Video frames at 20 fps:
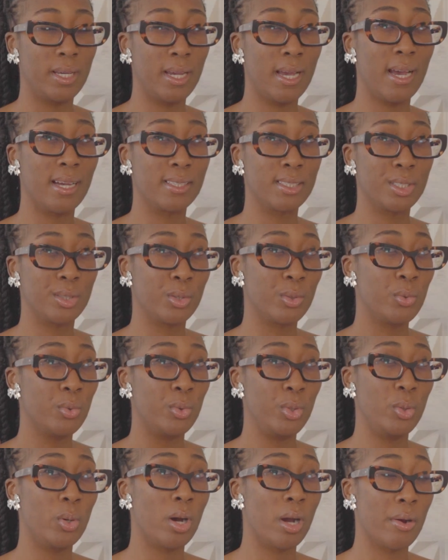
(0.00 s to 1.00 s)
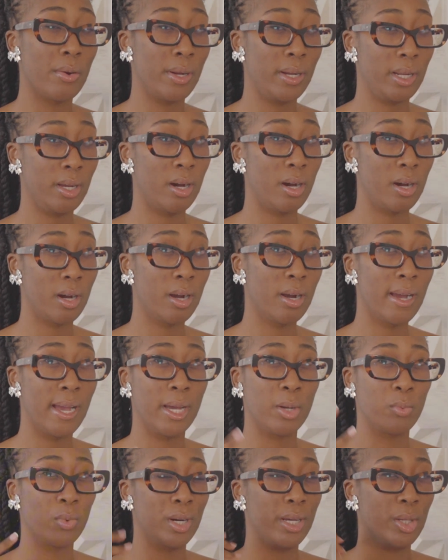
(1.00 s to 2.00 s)
It adds to who you already are
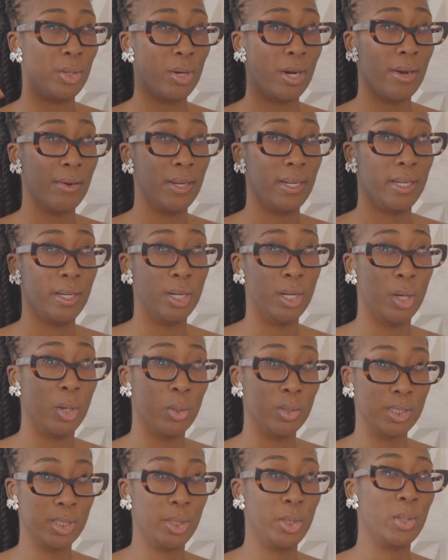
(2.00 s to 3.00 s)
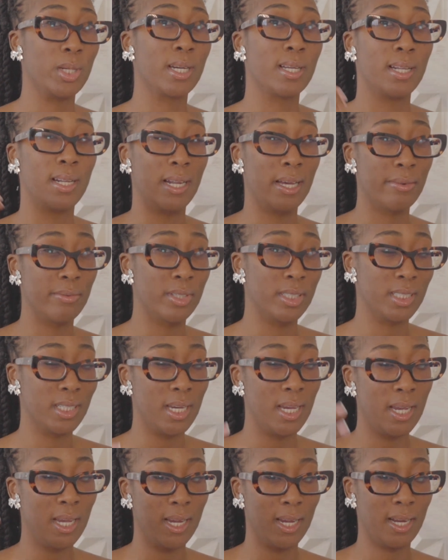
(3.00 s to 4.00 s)
and what you already know so you can leverage
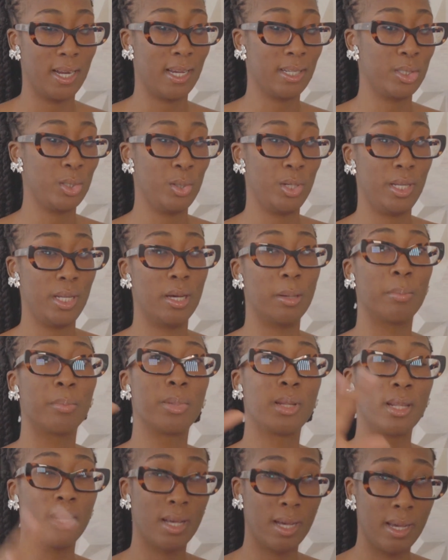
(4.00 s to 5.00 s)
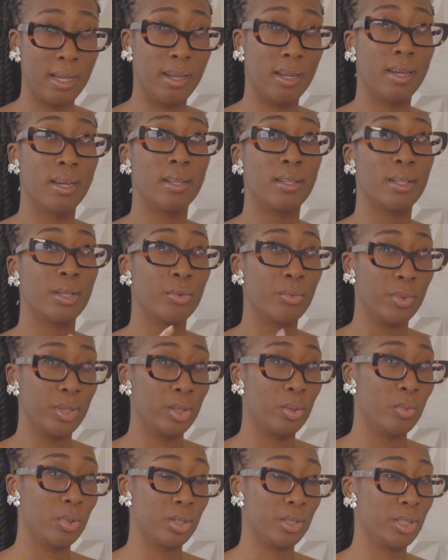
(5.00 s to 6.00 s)
and actually apply it in the real
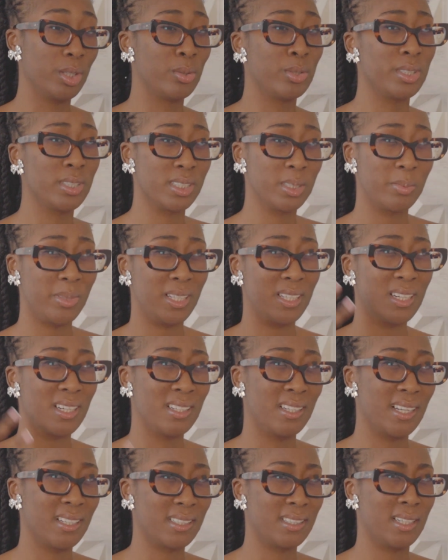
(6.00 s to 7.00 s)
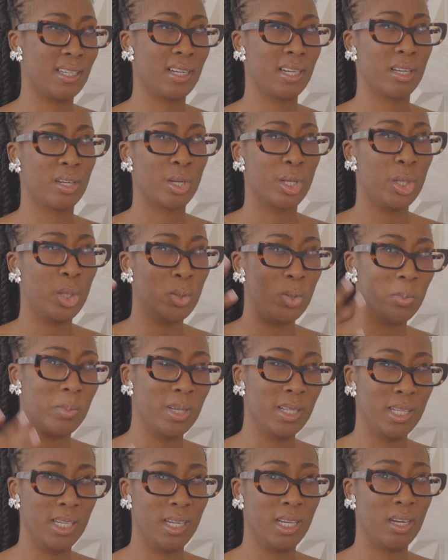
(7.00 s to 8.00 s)
world. Don't just be collecting and
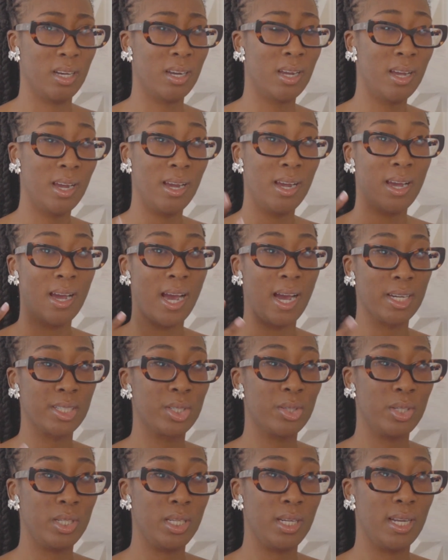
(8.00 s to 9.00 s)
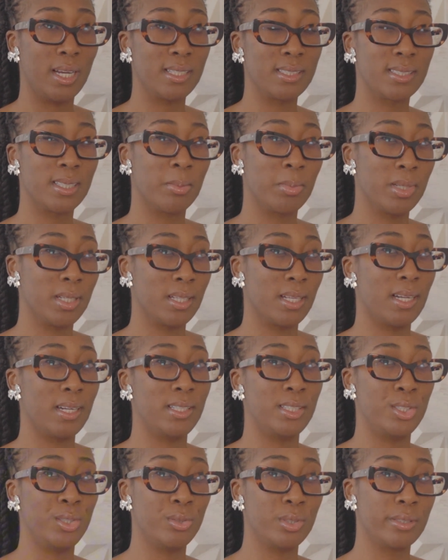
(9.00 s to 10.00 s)
accumulating. Actually get something that
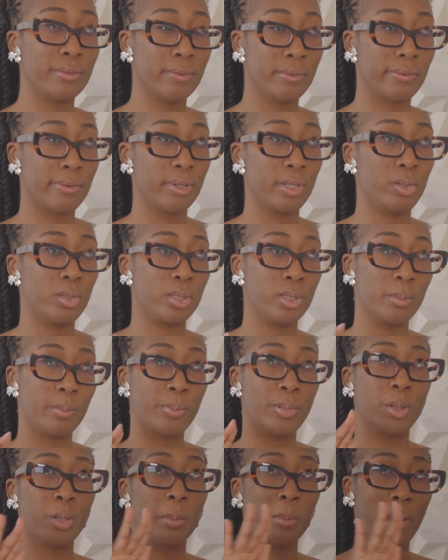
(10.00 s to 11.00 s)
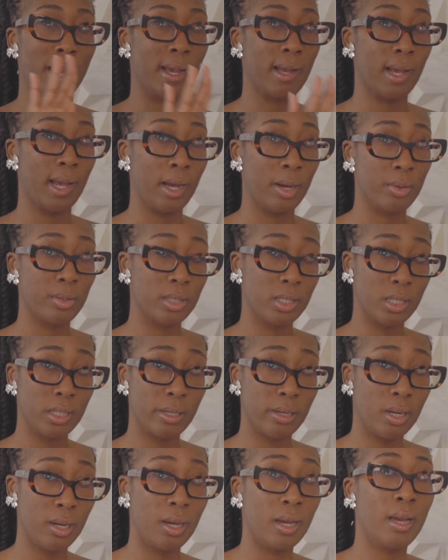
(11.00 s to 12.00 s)
is useful for you to put back out
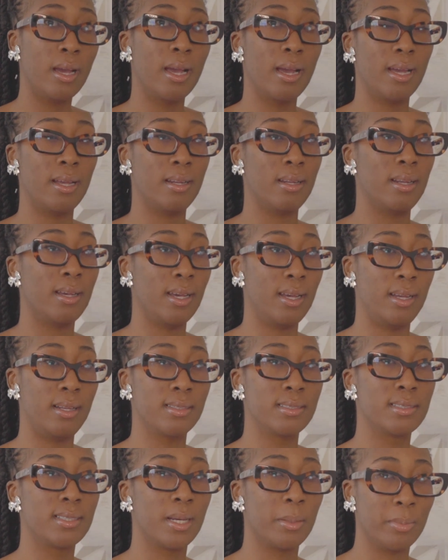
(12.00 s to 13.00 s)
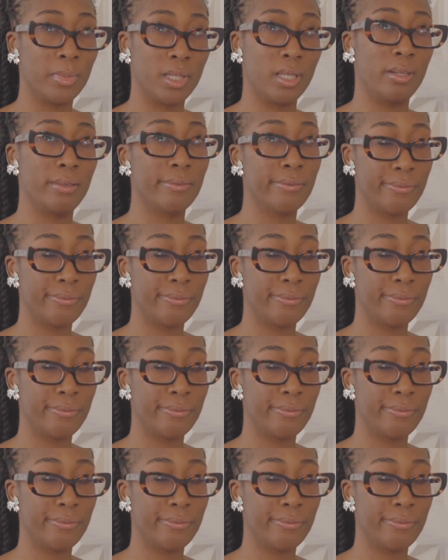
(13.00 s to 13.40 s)
there and gain something